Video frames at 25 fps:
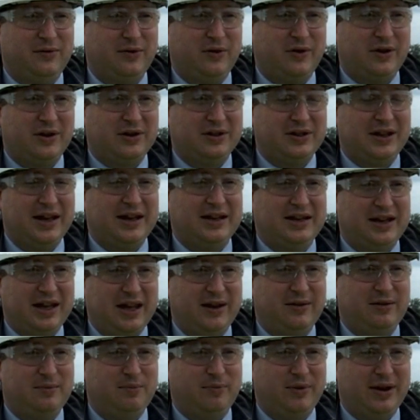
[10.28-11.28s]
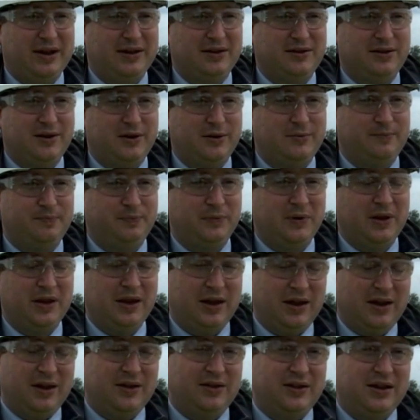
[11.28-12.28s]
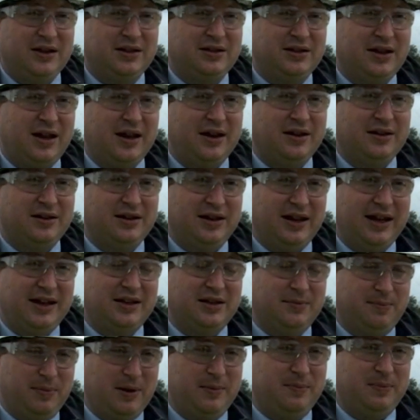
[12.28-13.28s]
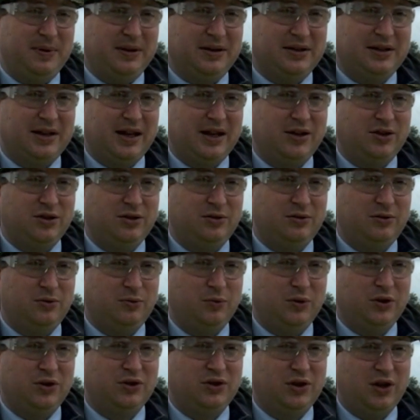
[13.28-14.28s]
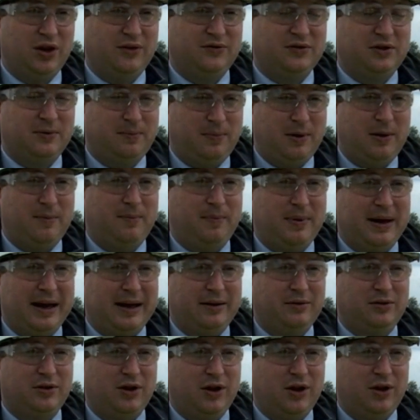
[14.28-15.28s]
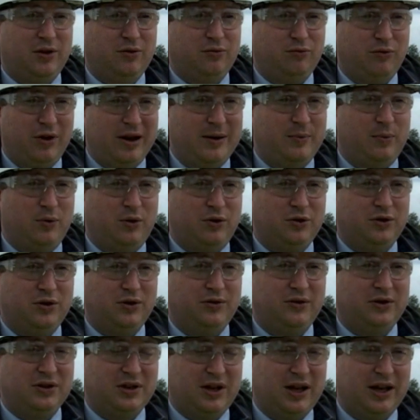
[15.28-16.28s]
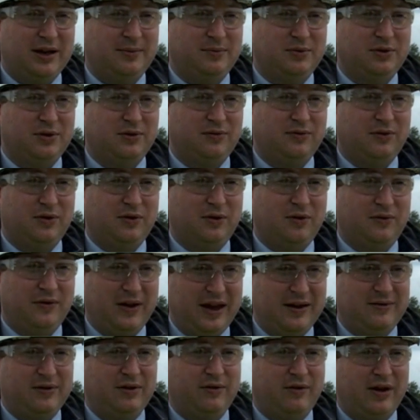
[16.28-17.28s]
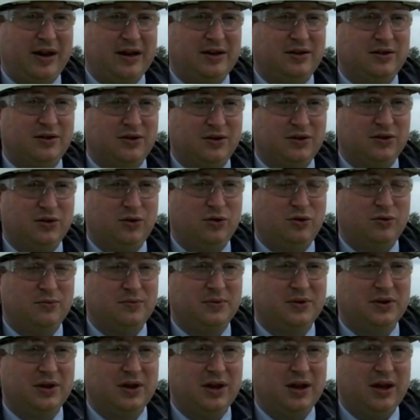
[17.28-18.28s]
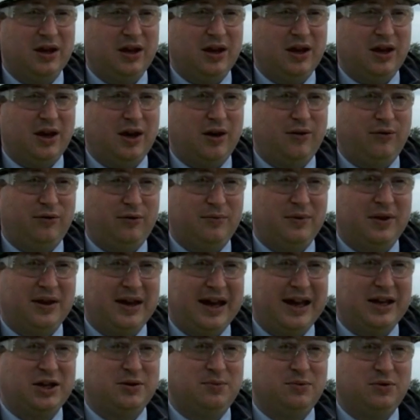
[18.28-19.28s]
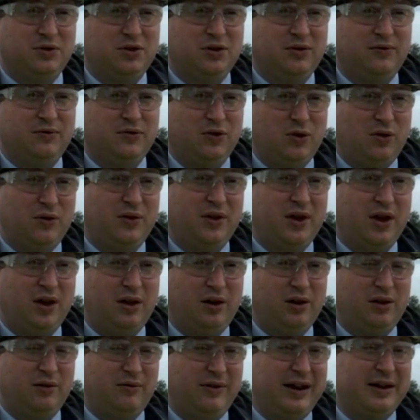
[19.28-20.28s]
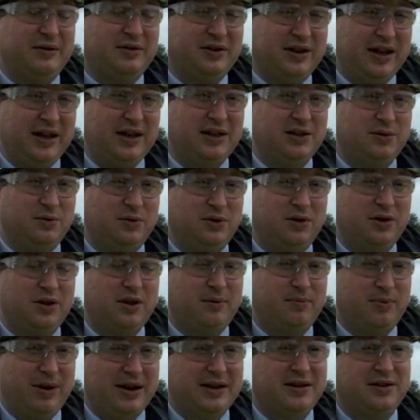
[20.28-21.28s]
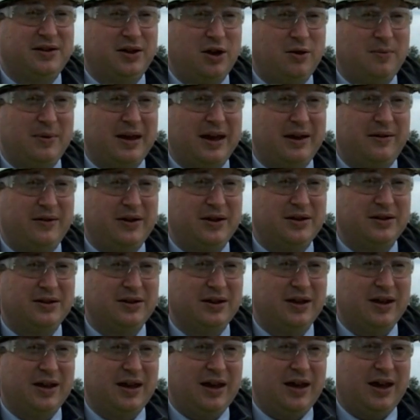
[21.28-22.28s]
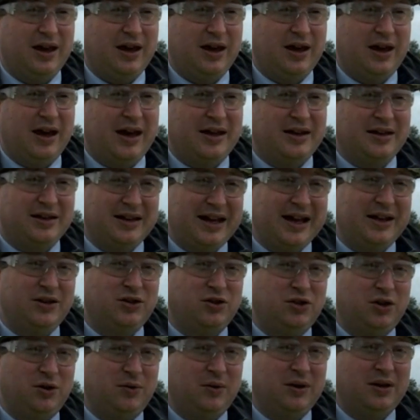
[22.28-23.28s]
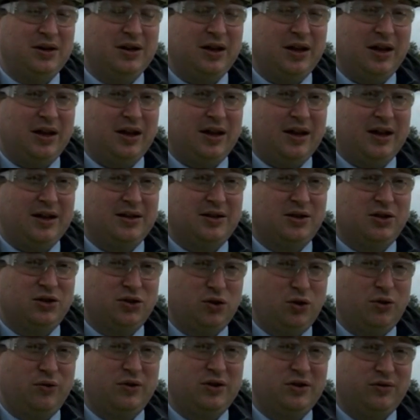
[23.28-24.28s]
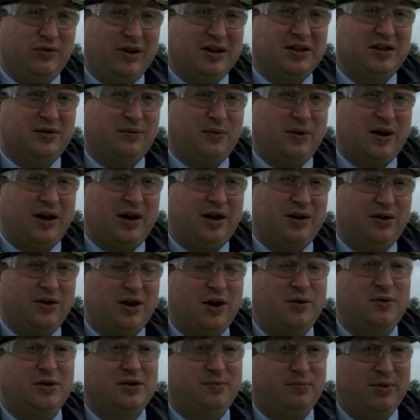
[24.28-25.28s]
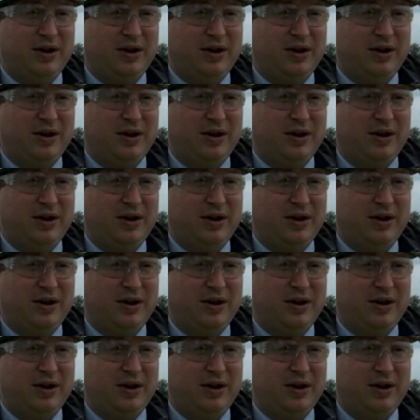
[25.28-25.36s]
for our site here in Bransholme. This site contains a pumping station which serves to pump out rainwater at times of heavy rains and storms from the catchments of North Hull around Kingswood and the Bransholme areas, and attached to it is a storage reservoir known as